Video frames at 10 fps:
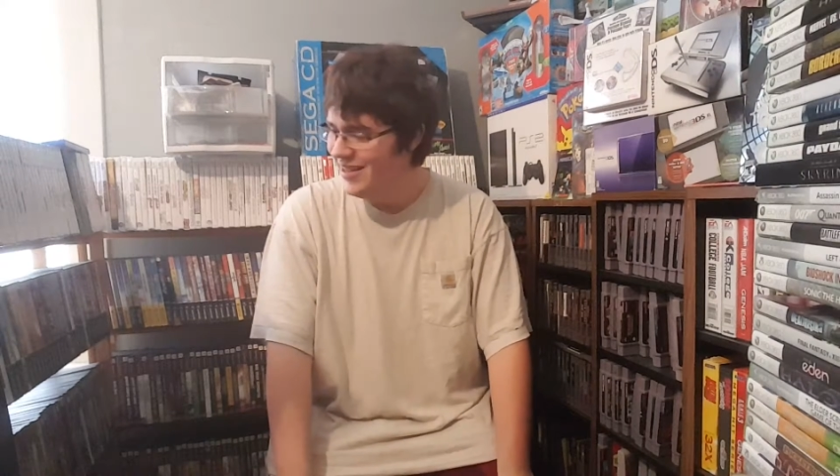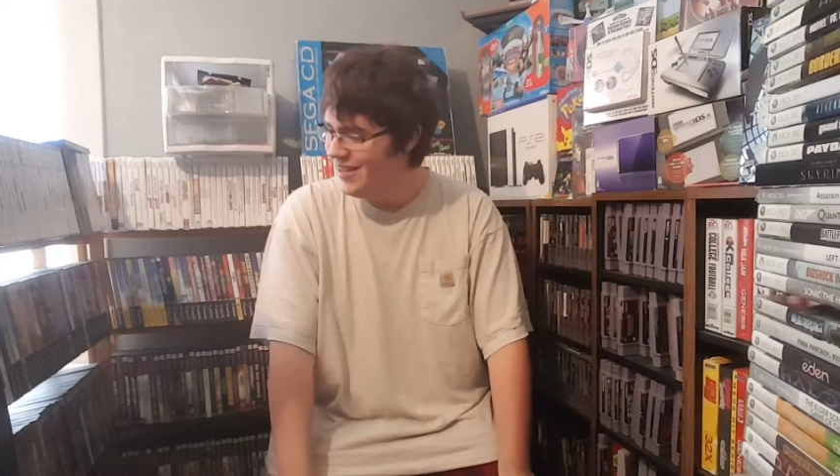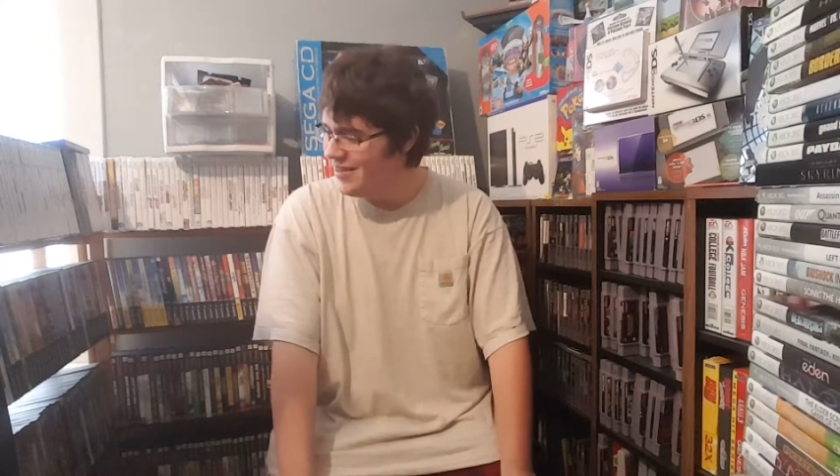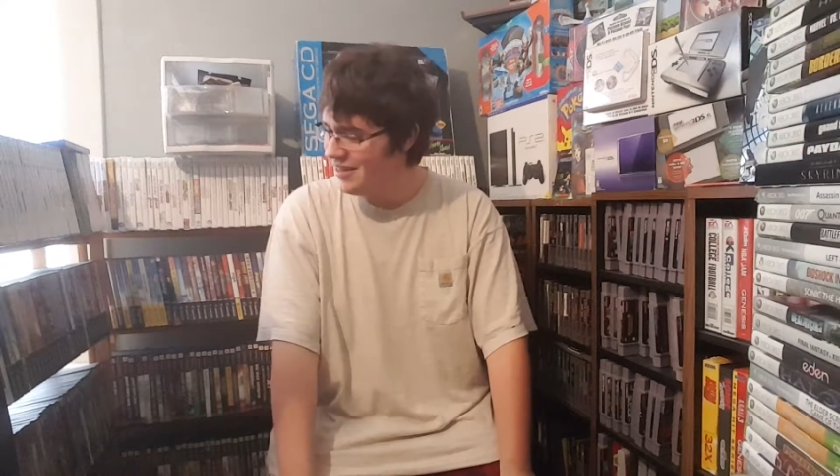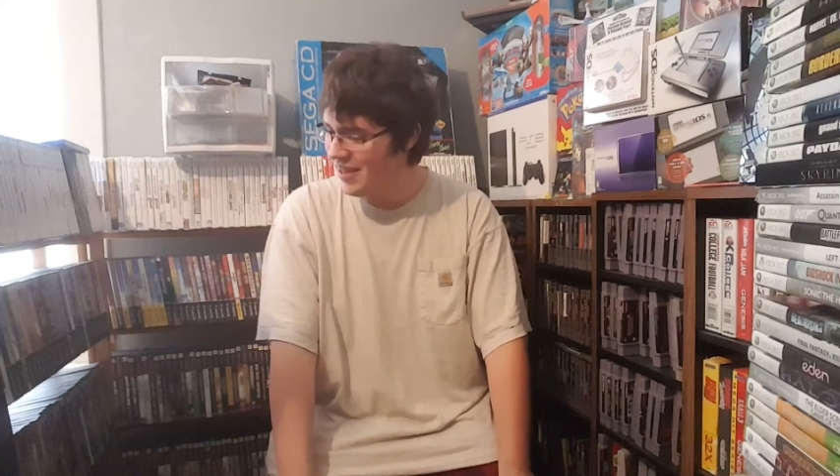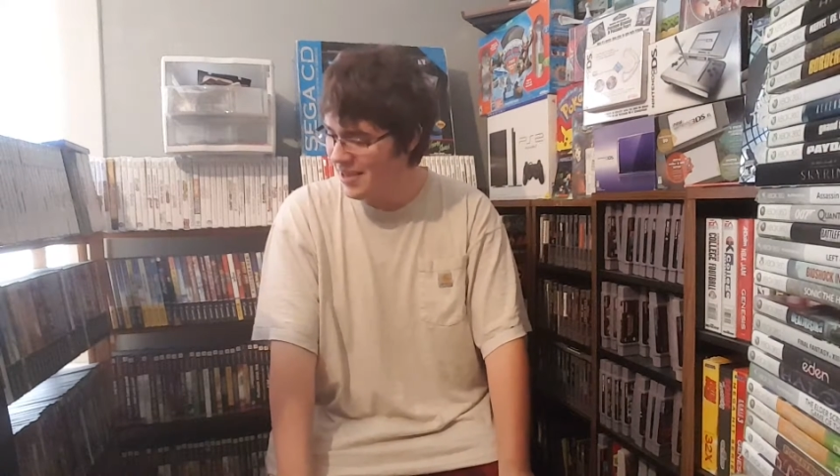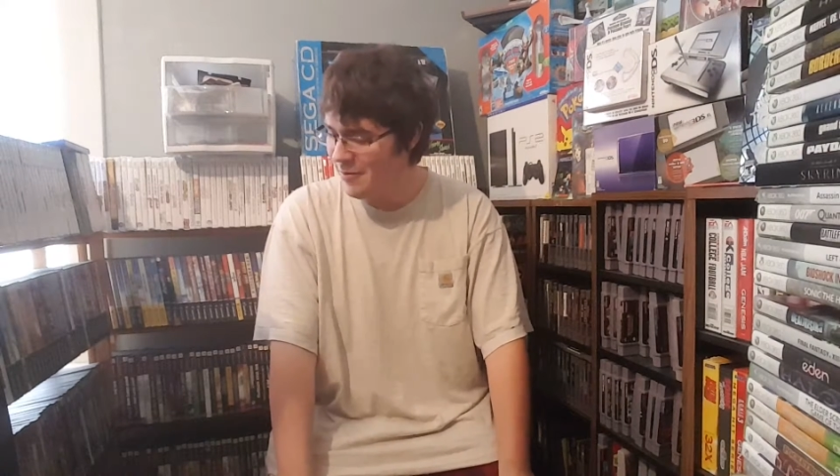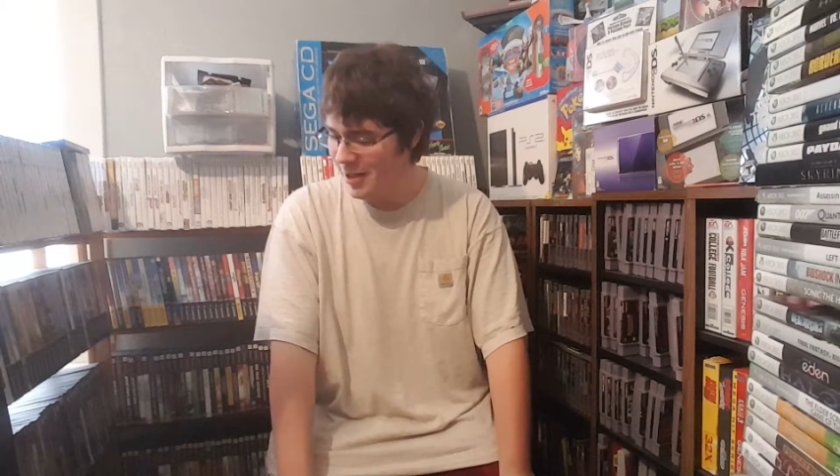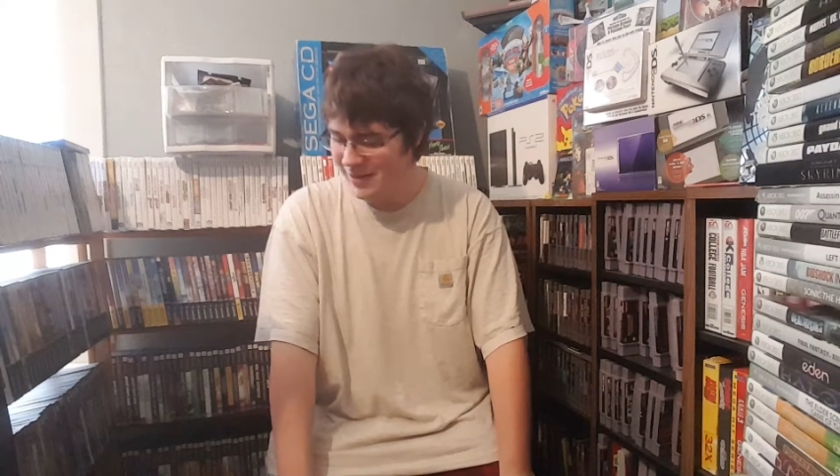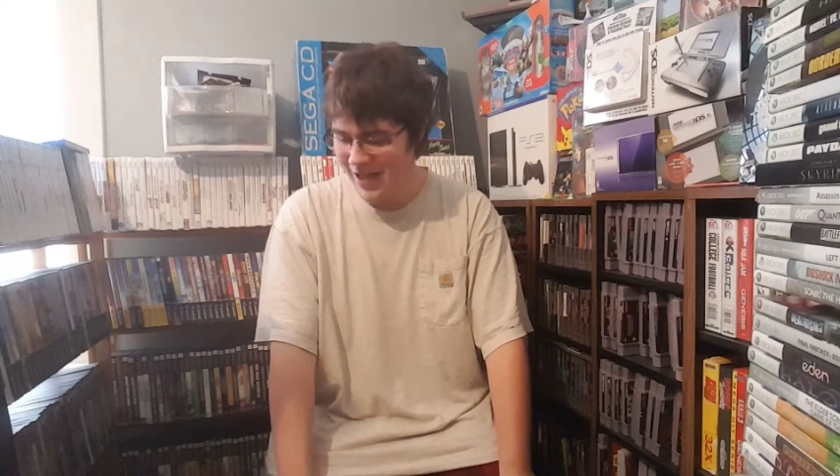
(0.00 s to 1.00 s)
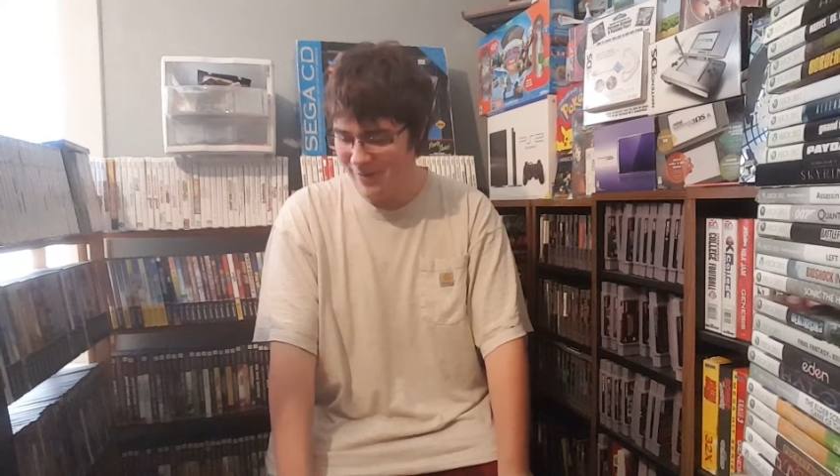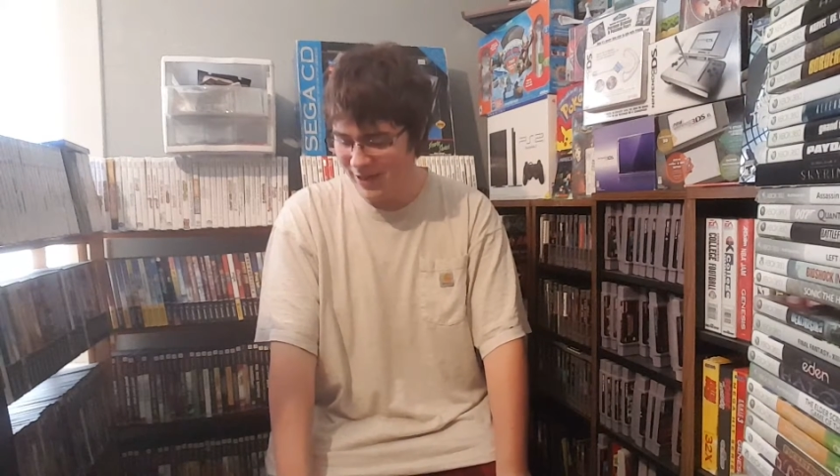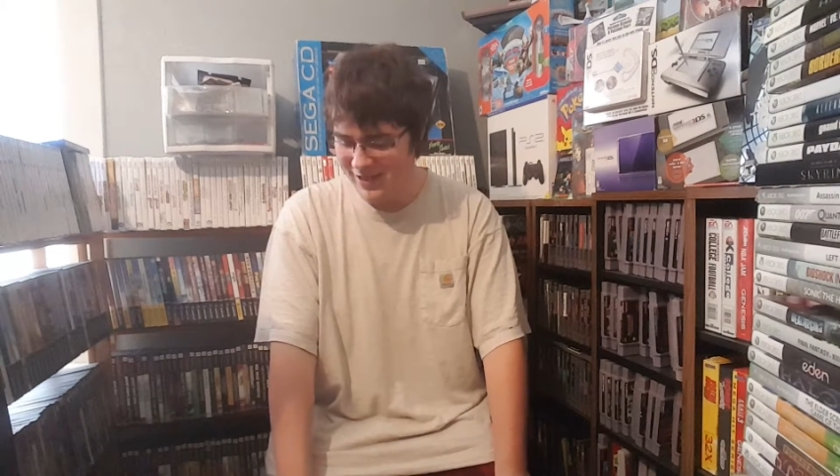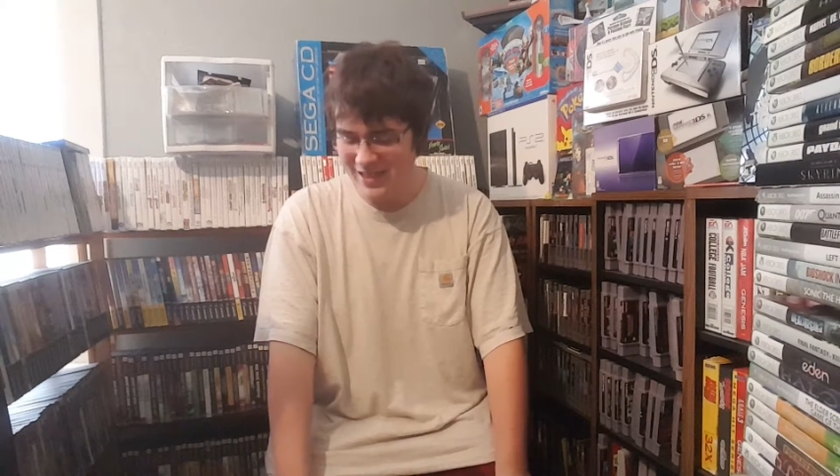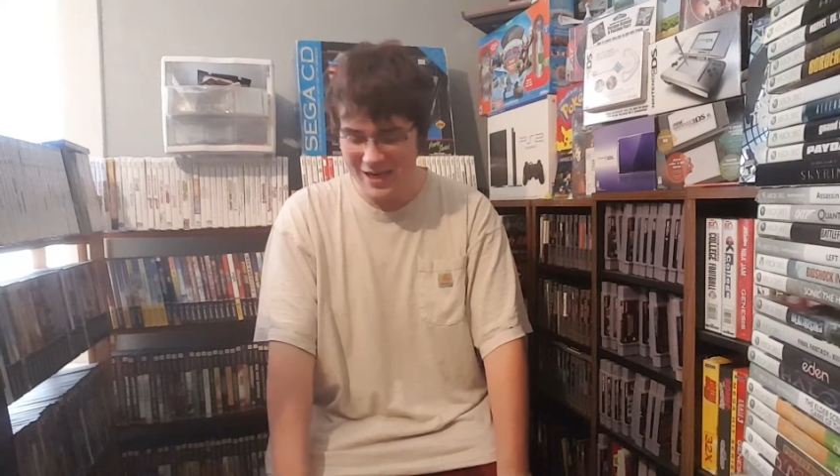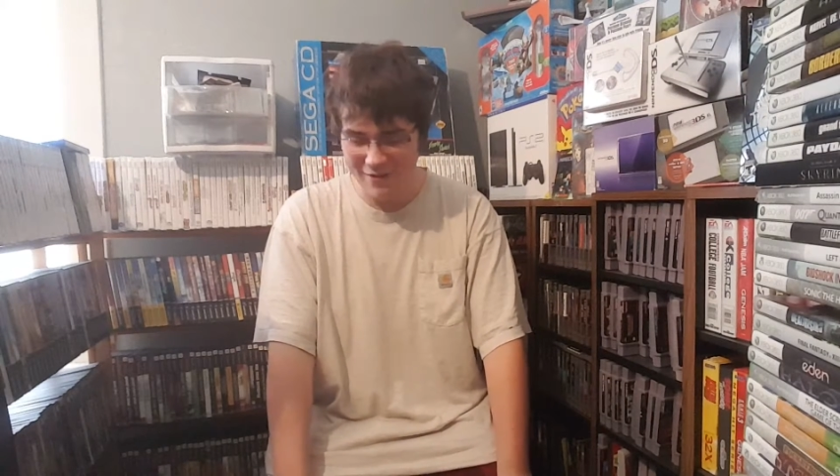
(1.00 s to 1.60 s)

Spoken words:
The thing about them is they